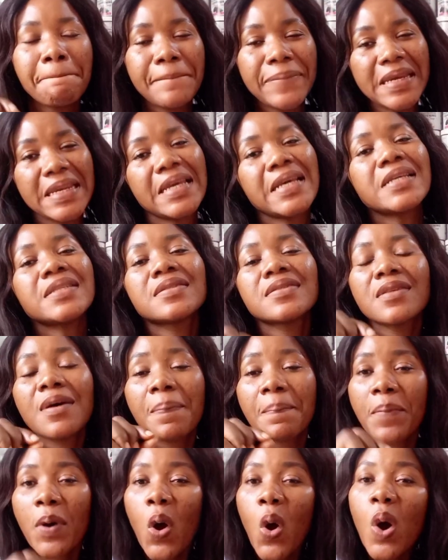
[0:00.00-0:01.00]
place
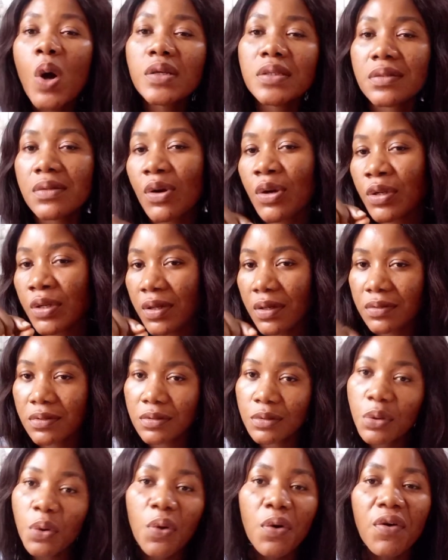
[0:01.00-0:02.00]
the pot on your
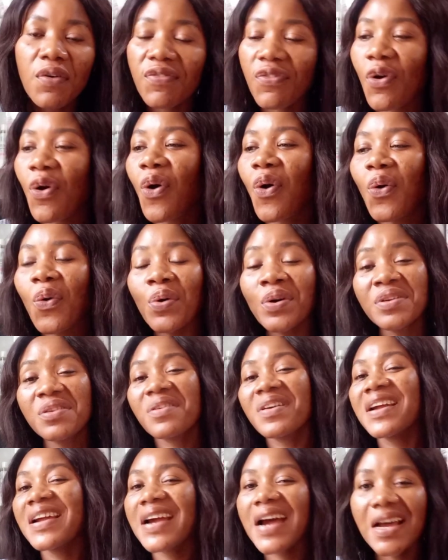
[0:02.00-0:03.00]
stove or on
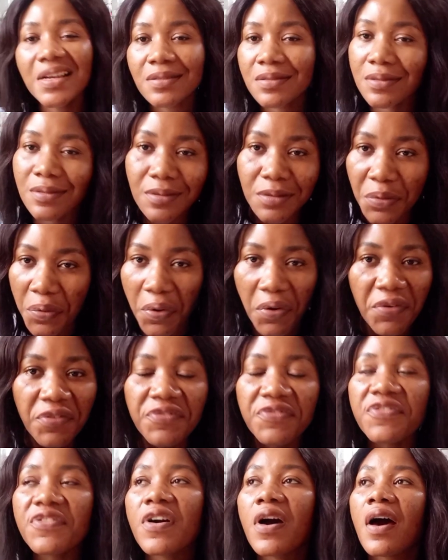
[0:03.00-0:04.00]
your gas
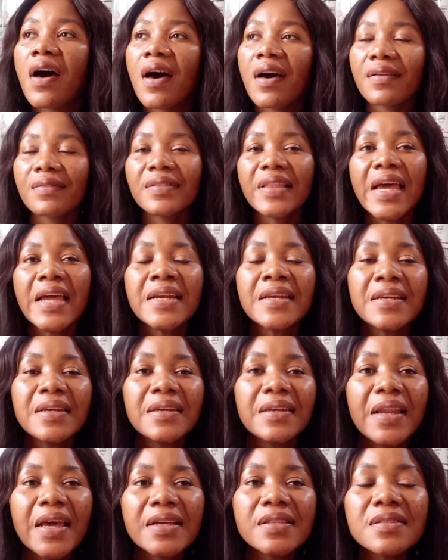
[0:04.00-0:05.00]
stove,
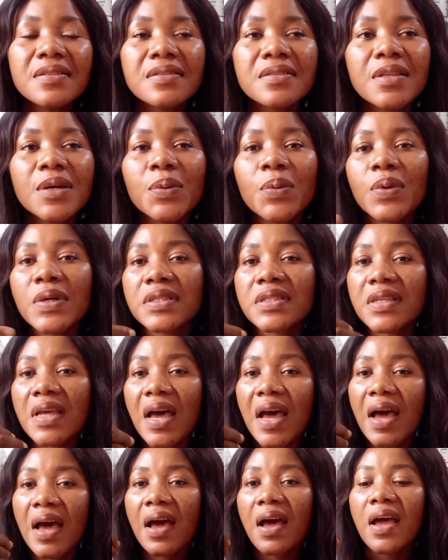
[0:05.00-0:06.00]
then let the
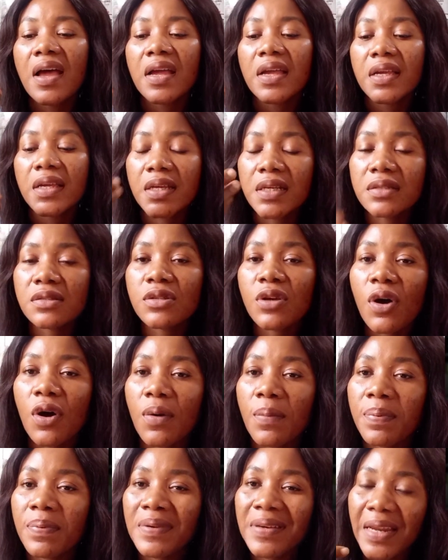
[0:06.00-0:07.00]
water heat
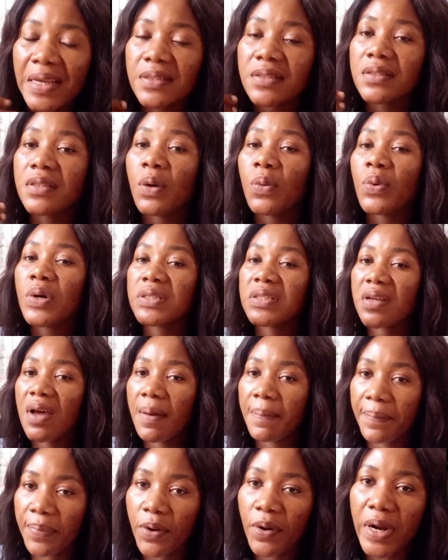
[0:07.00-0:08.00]
up, let the
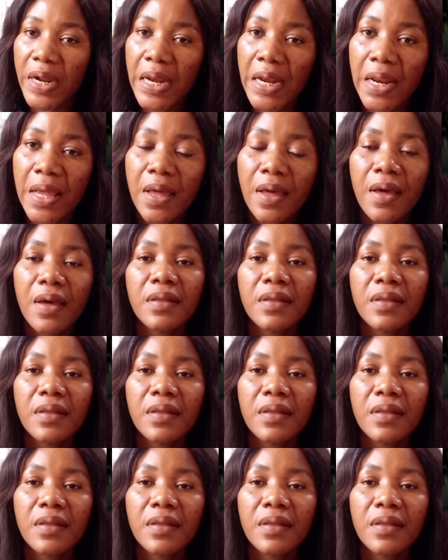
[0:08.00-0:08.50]
water boil.